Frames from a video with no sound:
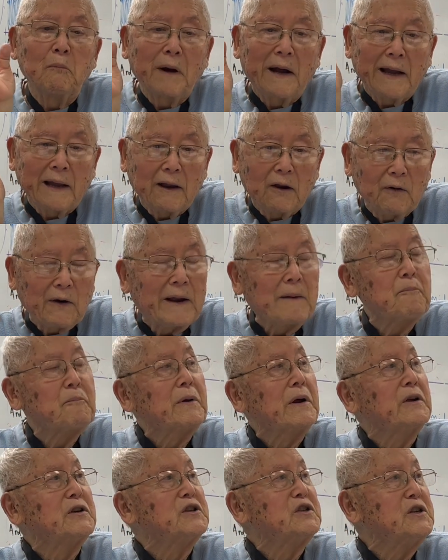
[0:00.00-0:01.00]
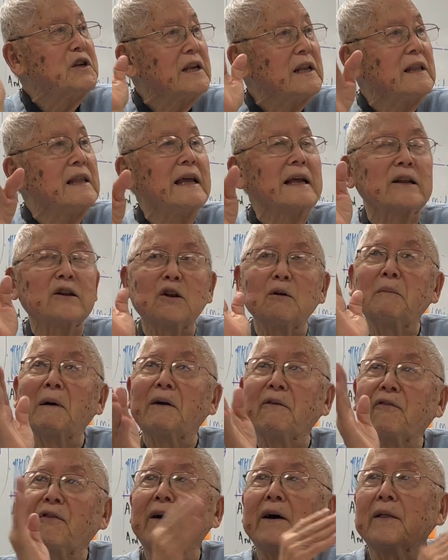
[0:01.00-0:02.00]
My grandparents did that
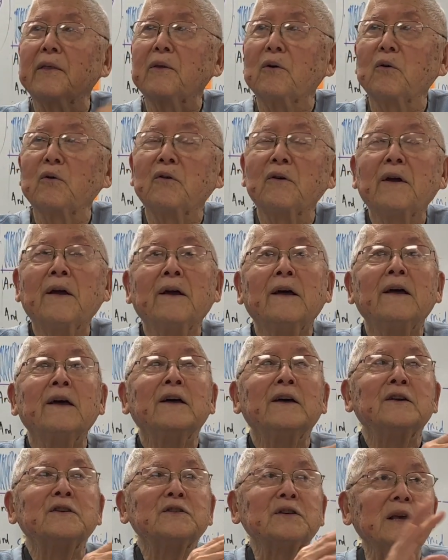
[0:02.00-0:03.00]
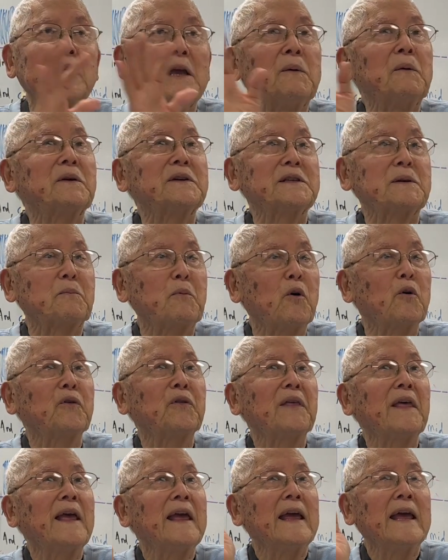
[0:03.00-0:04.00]
to my father, so he was
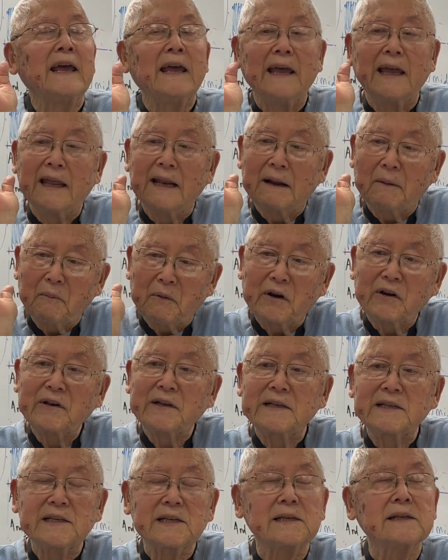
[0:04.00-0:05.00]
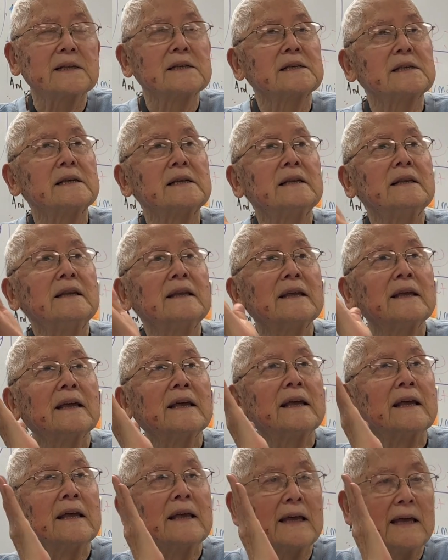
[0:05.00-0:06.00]
both an American citizen
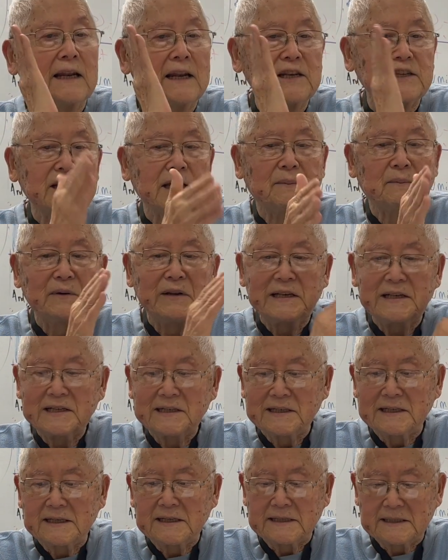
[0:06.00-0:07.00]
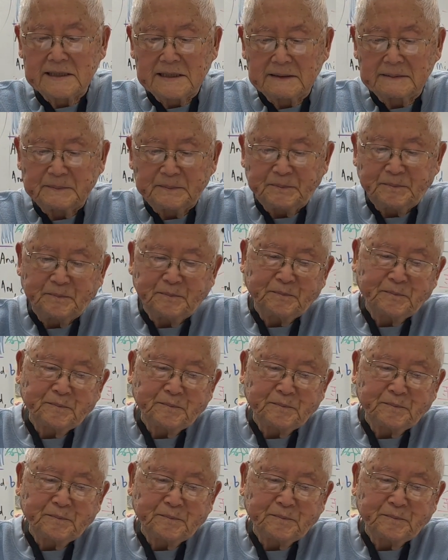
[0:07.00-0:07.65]
and a Japanese citizen.